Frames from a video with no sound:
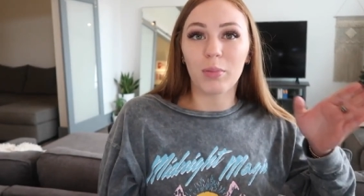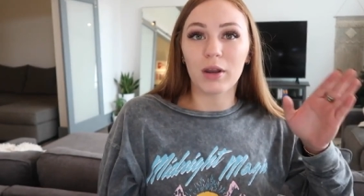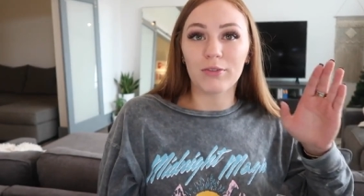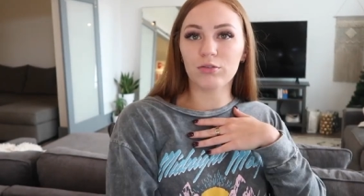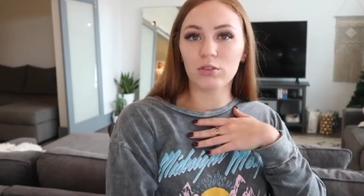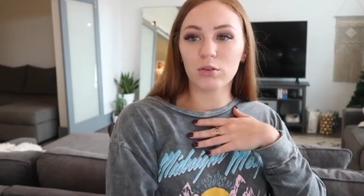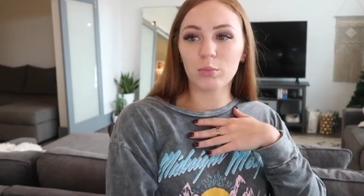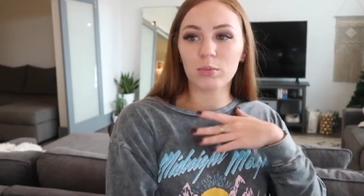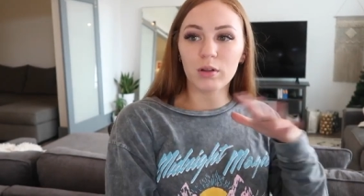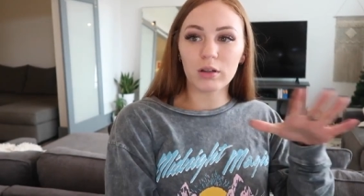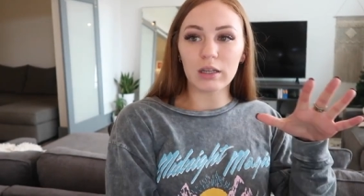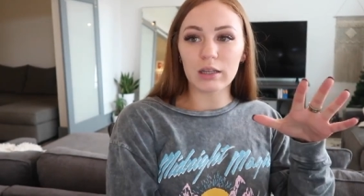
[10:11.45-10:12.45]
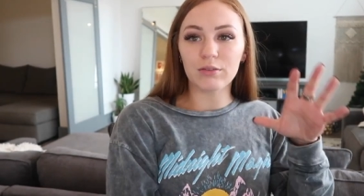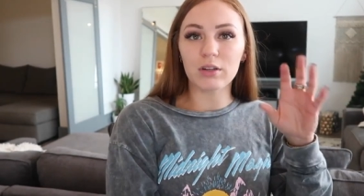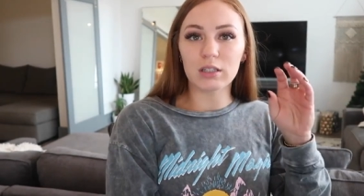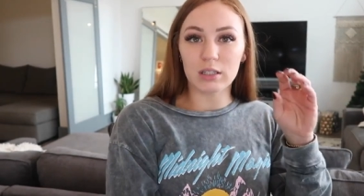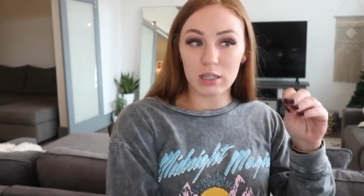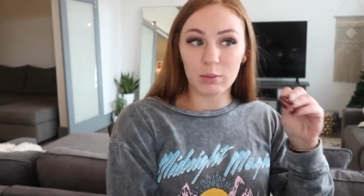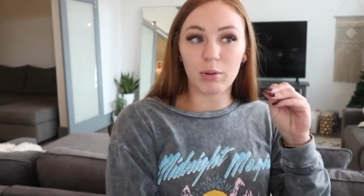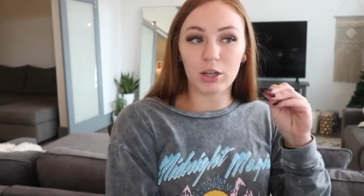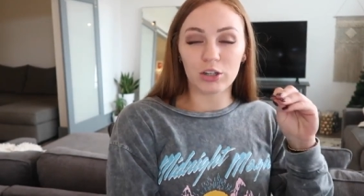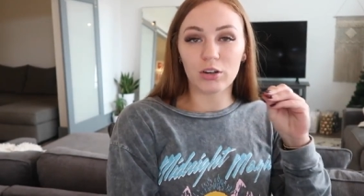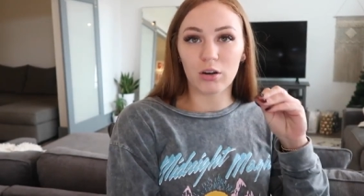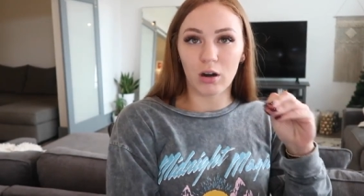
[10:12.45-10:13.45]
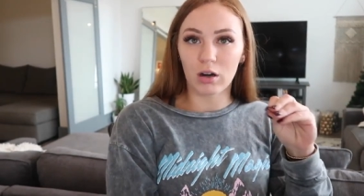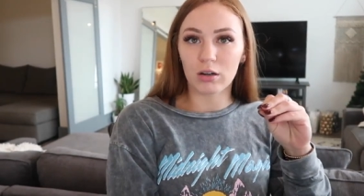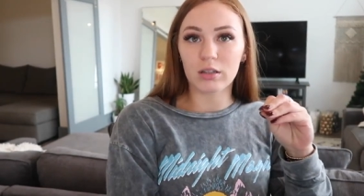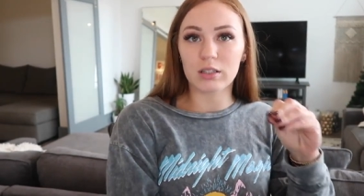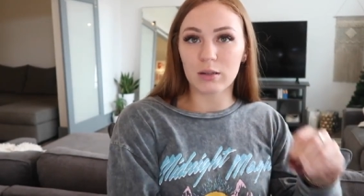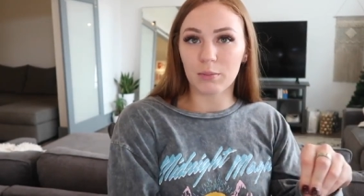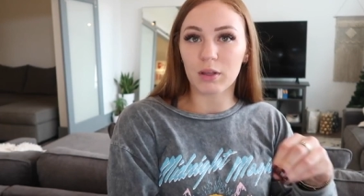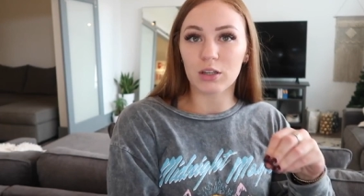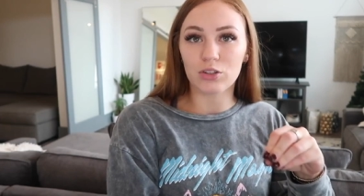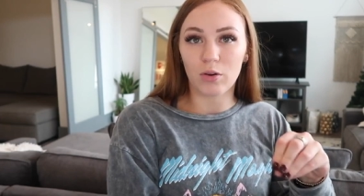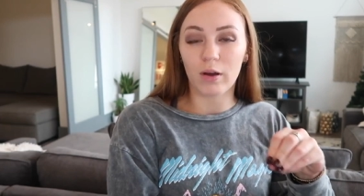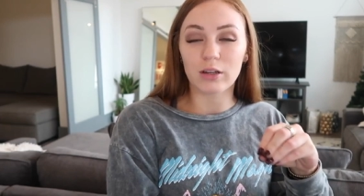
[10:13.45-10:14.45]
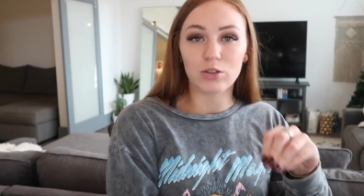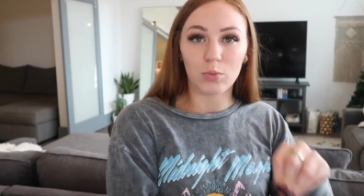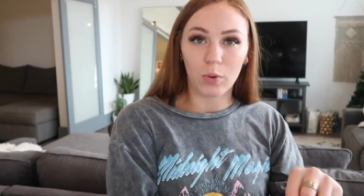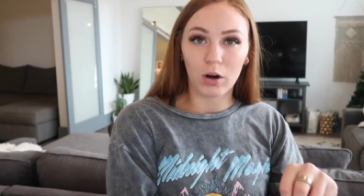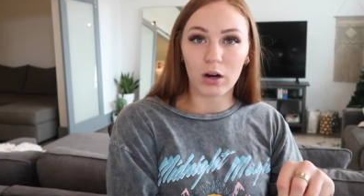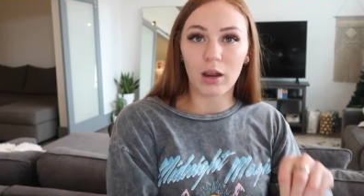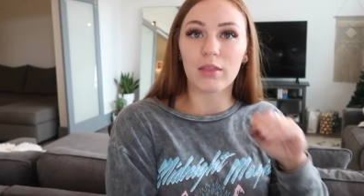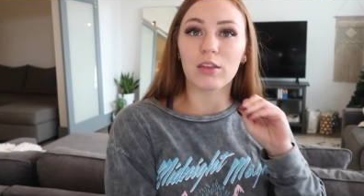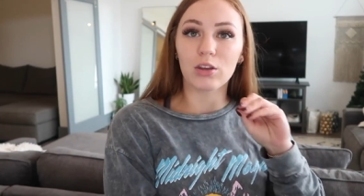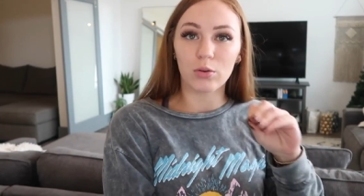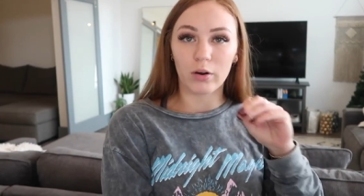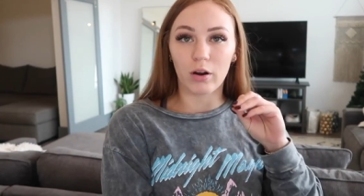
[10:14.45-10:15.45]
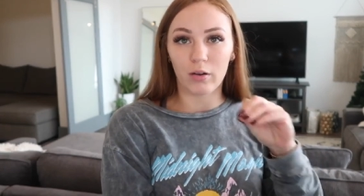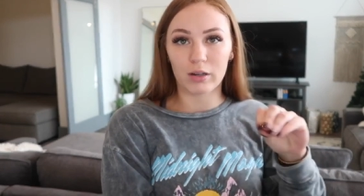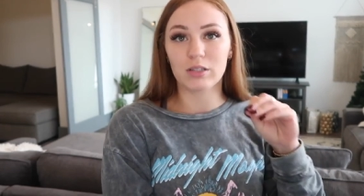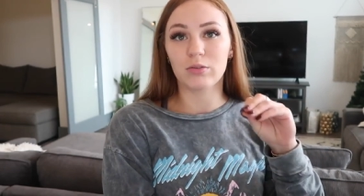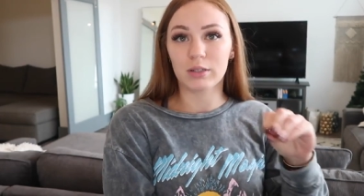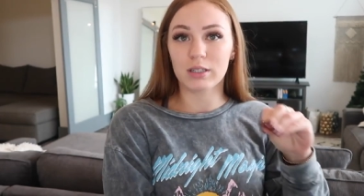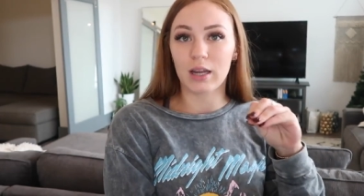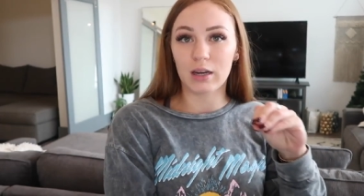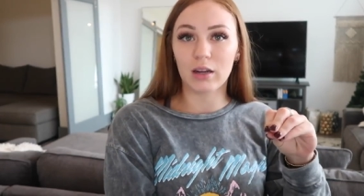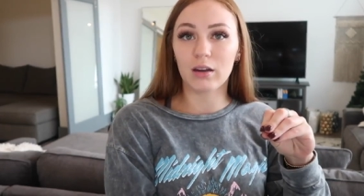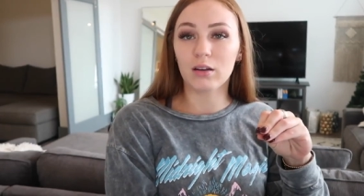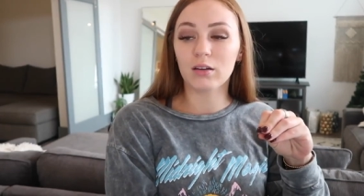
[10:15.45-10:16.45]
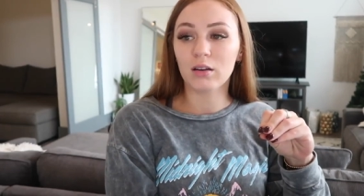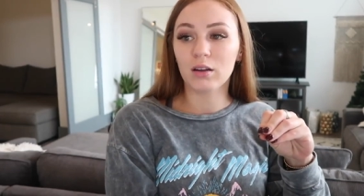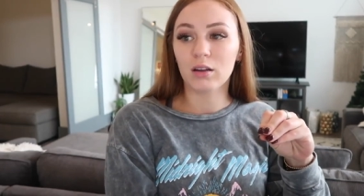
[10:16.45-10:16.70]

but if you don't believe deep in your heart that something is going to work and that you are going to attain it,